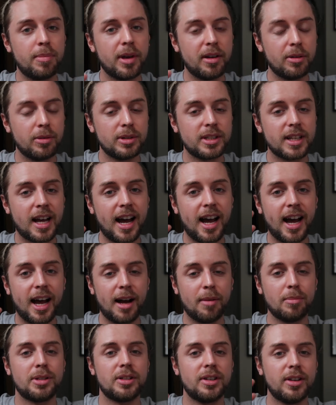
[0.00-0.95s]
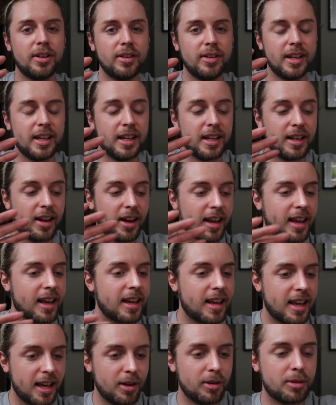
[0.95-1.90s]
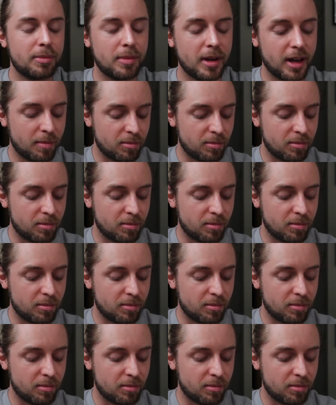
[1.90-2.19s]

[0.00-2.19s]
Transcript: but it was absolutely like killed me.